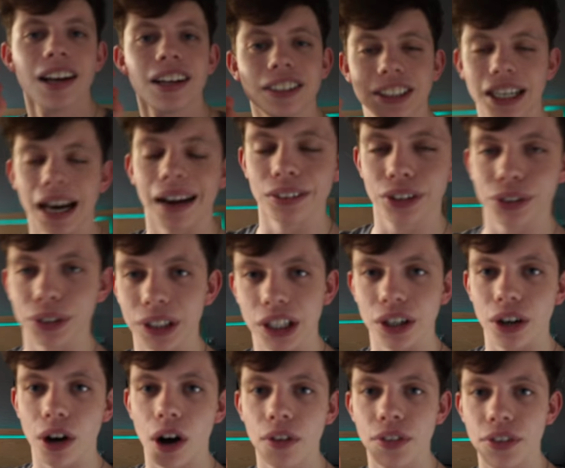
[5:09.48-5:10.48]
time to
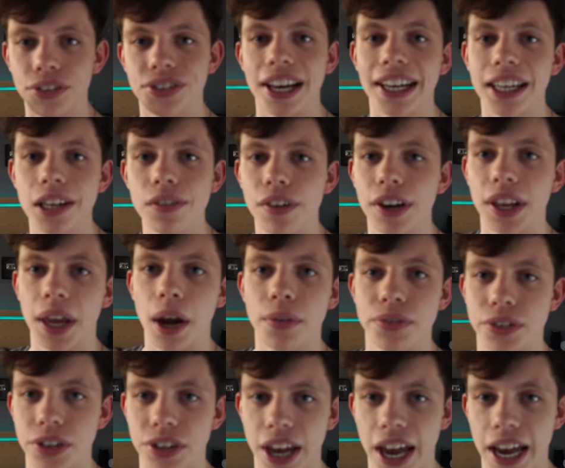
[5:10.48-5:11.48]
record the second video of
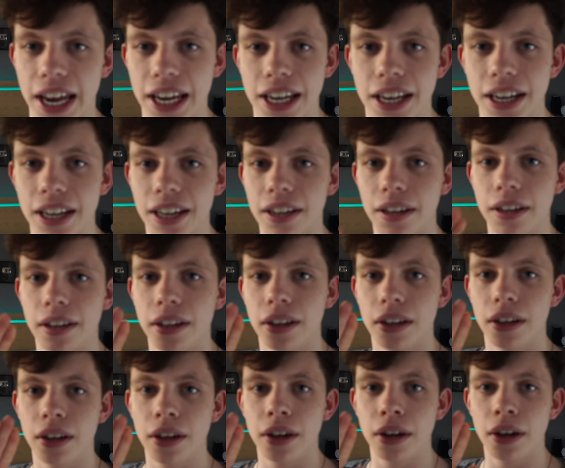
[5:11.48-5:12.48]
today.
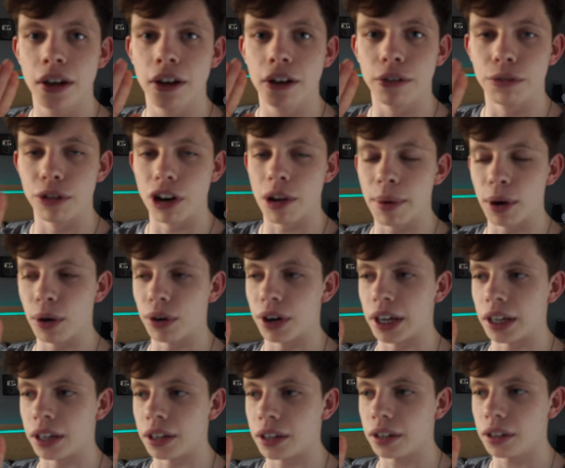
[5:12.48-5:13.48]

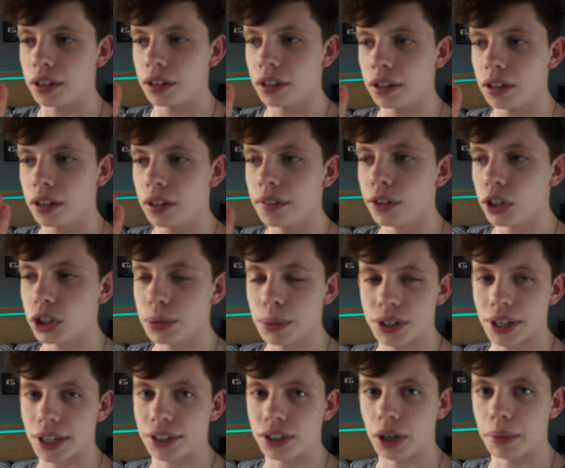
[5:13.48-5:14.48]
Rebuilding the ultimate
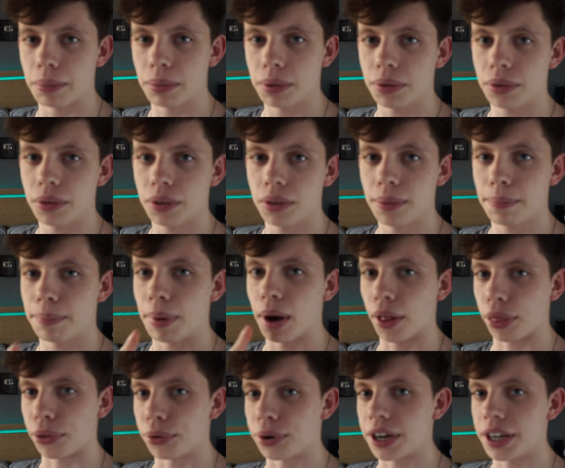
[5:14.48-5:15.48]
setup,
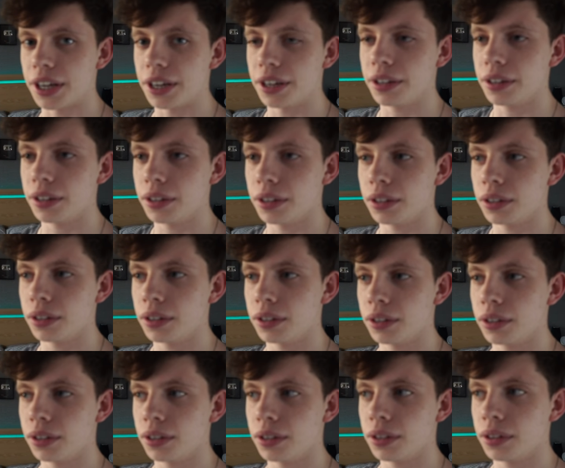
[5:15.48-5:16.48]
part three,
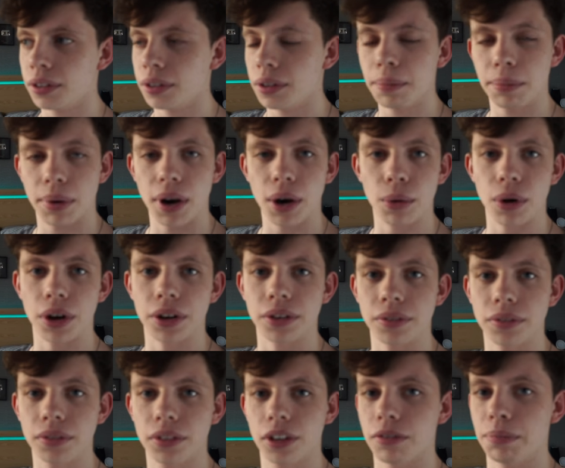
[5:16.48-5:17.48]
part one
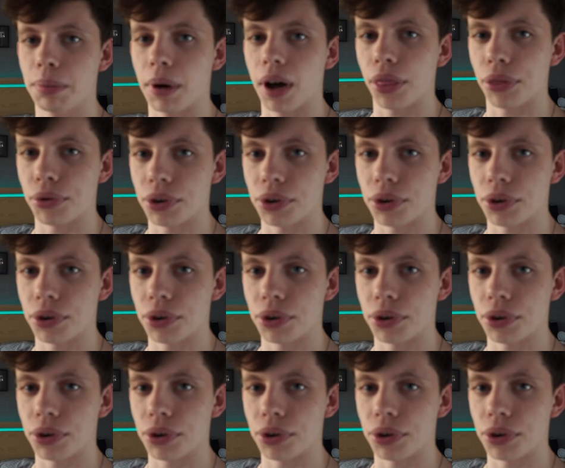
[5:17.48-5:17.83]
of part